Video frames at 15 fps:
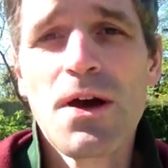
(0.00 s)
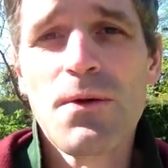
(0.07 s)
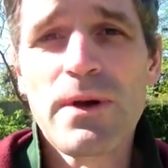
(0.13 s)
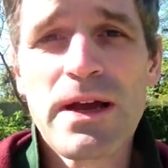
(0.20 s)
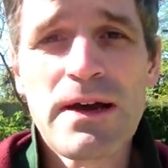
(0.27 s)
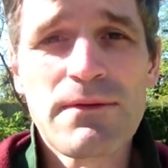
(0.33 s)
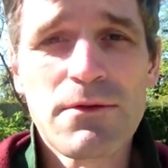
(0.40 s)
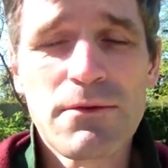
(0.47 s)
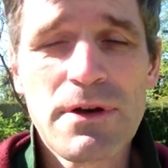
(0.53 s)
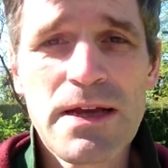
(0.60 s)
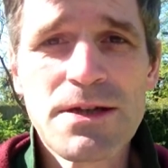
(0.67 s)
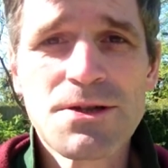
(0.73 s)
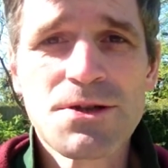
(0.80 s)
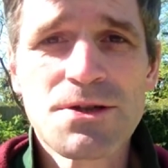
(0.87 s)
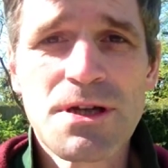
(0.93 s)
we have a
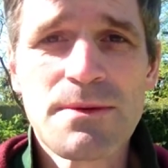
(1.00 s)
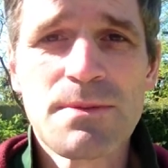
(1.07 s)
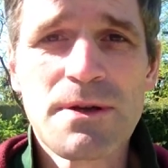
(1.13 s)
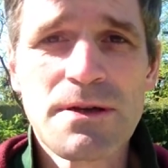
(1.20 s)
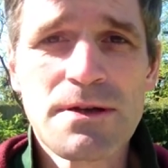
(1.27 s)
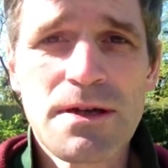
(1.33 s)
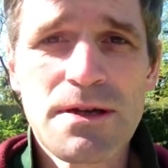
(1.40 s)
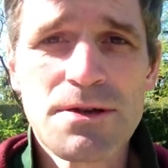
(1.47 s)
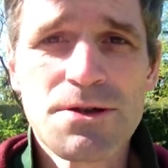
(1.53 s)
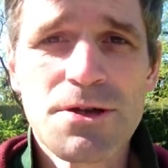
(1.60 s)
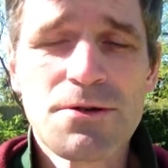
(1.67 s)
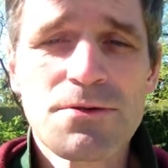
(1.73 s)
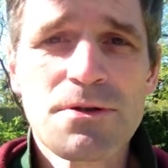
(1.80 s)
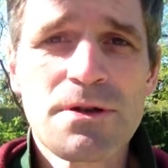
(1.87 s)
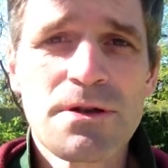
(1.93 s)
relationship and
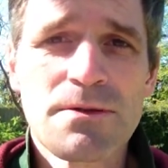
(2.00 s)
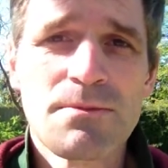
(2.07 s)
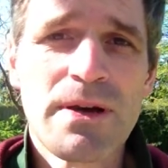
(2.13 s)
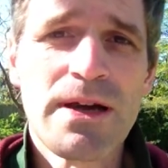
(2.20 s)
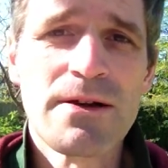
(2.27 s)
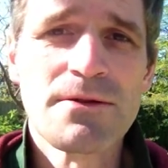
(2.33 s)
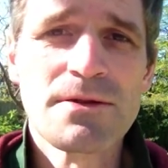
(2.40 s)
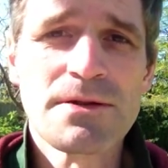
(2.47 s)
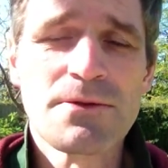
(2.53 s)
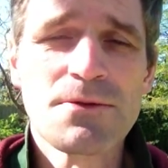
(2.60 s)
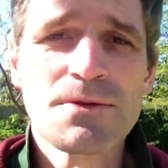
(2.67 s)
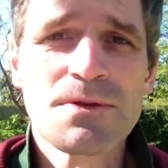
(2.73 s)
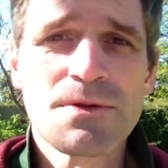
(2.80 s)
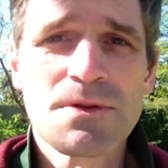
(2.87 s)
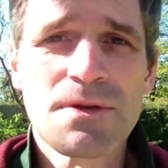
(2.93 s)
children and parents and
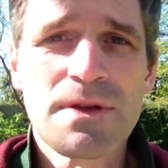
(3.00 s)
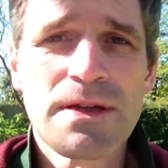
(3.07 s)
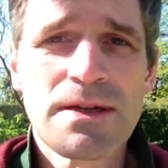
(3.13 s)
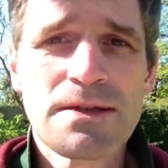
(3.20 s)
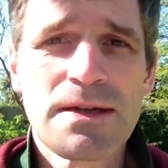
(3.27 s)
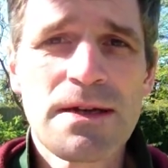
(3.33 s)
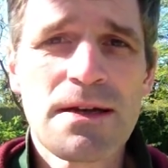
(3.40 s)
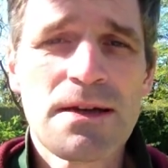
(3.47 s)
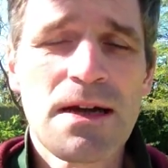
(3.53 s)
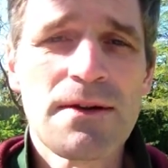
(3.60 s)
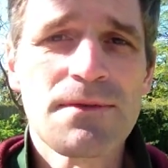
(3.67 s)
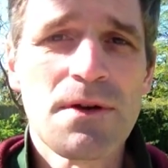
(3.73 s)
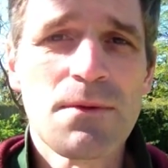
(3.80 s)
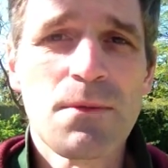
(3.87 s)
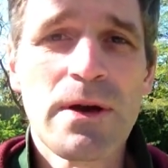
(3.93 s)
all sorts of things in our
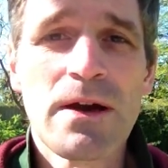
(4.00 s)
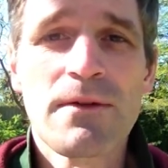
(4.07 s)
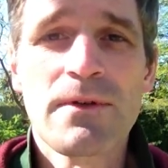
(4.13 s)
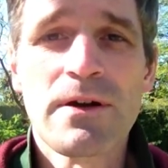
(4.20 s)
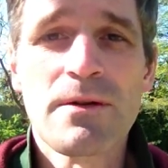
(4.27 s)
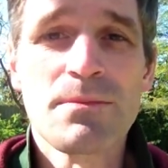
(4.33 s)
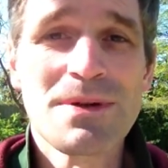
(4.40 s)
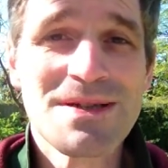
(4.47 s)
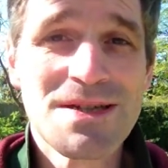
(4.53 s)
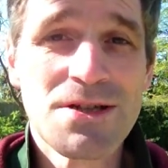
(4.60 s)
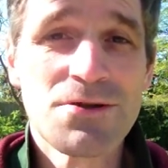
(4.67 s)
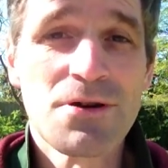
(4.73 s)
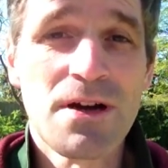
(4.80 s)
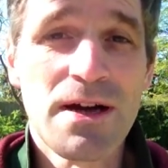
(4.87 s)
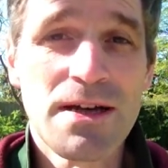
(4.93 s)
life that we are very busy
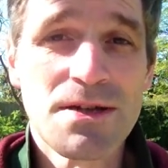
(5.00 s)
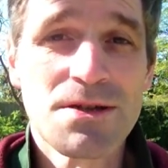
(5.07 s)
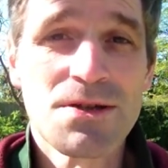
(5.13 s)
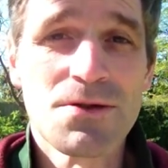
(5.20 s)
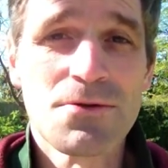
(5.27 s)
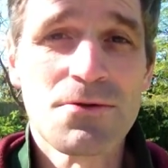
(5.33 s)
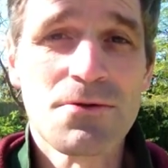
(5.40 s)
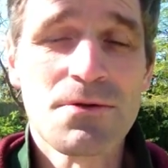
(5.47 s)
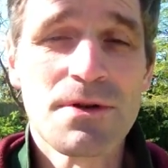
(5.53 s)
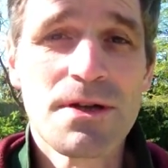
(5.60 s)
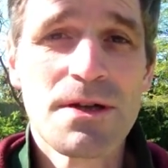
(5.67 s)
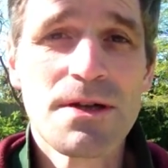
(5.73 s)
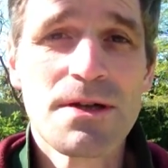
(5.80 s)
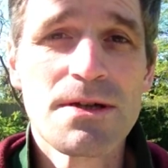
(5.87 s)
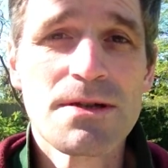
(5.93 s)
trying
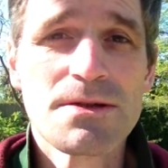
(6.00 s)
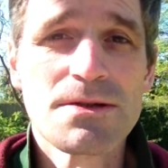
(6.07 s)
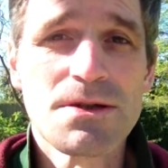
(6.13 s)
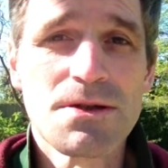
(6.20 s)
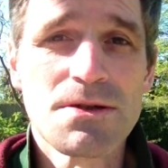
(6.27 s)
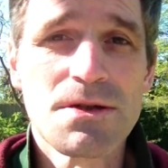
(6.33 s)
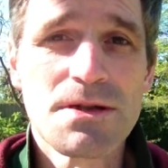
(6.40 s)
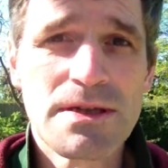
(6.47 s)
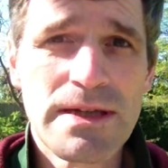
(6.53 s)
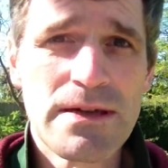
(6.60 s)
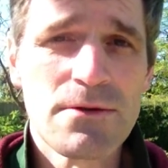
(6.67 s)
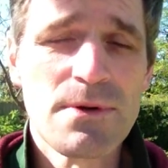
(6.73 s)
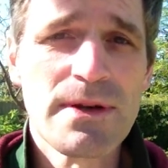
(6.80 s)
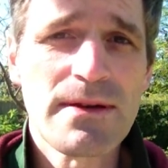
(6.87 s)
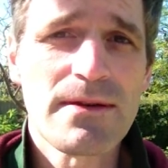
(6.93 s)
to
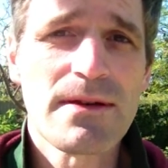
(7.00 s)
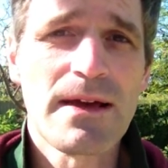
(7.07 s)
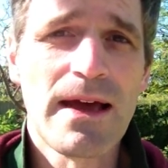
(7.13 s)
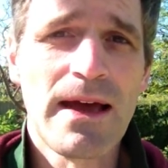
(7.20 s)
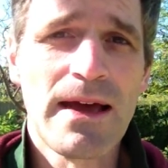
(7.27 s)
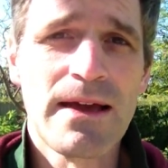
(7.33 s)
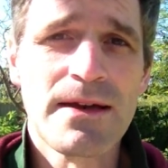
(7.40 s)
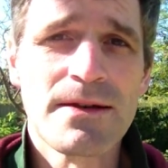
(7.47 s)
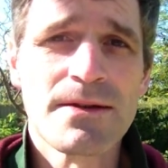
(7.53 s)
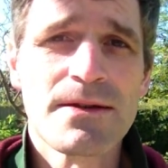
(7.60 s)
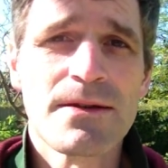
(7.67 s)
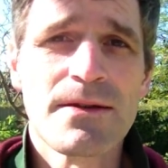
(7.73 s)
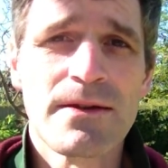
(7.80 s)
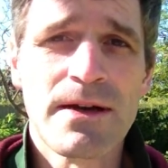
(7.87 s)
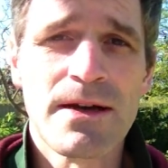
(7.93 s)
deal with, and
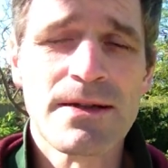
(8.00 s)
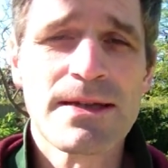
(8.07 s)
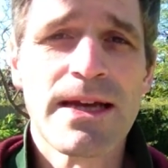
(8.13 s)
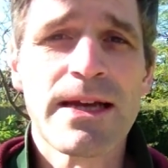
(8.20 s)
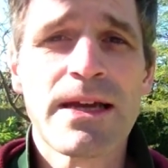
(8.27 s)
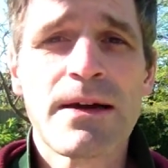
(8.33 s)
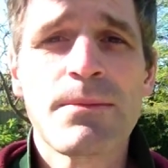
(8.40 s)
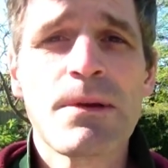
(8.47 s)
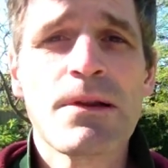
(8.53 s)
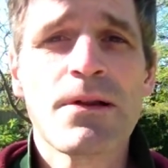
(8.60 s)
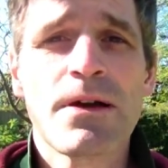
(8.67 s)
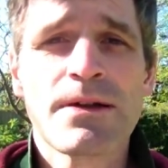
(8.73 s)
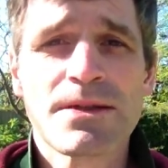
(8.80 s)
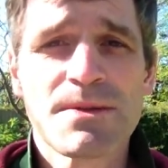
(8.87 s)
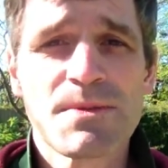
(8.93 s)
that are taking up
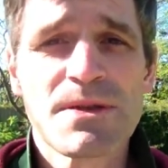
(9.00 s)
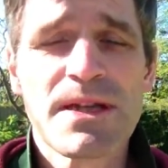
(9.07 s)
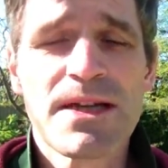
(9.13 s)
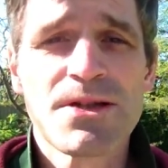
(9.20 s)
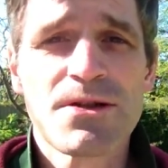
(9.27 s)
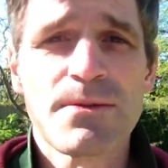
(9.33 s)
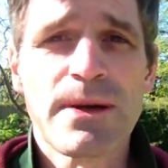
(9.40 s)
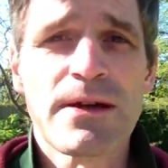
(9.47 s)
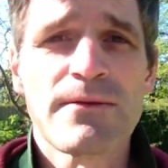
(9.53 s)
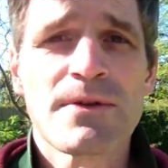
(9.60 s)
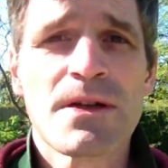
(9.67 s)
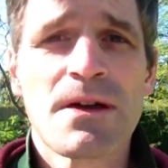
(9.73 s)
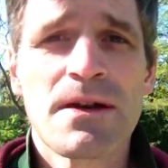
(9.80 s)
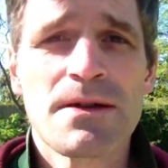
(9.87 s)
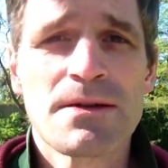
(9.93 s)
a substantial amount
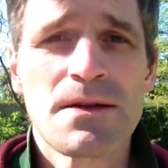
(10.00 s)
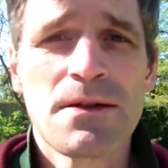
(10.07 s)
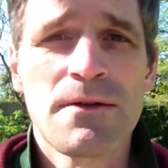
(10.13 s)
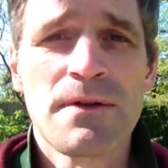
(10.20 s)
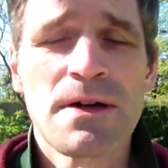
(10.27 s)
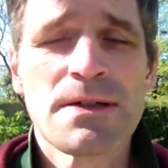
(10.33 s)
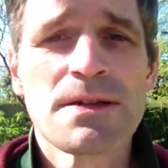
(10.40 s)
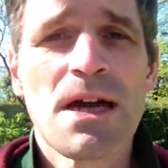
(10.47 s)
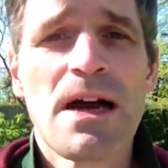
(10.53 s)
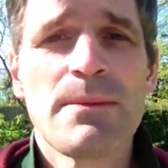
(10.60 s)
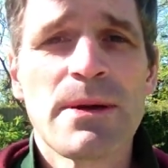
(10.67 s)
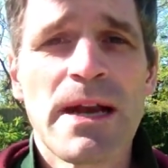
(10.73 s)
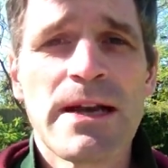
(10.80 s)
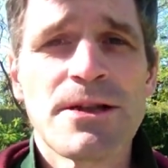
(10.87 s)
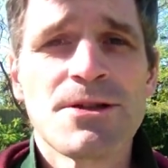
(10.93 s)
of our
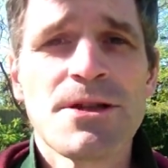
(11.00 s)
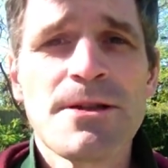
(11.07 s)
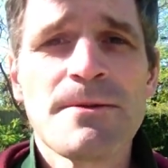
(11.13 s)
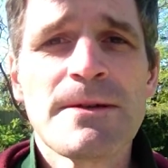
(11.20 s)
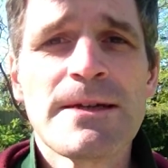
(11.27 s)
time and energy.